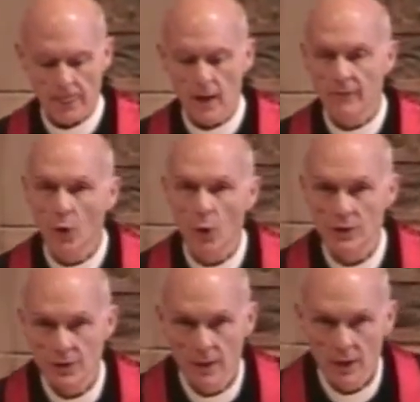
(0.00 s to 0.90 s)
Of
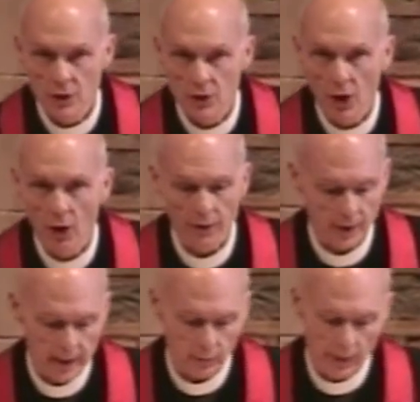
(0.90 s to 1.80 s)
course, salt
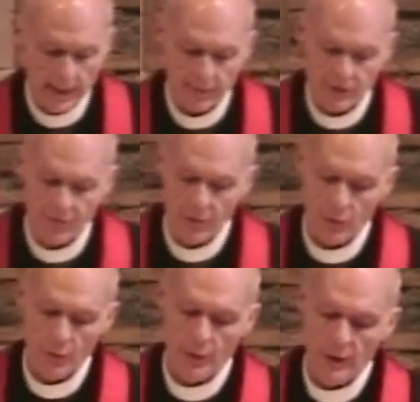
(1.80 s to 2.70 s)
not only gives
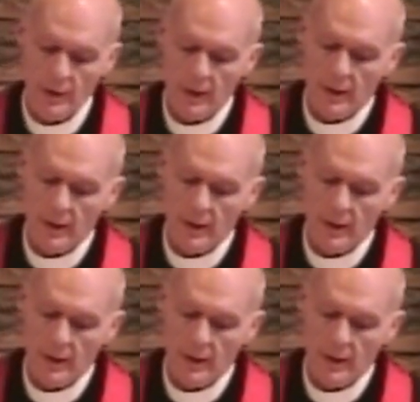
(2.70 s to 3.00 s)
food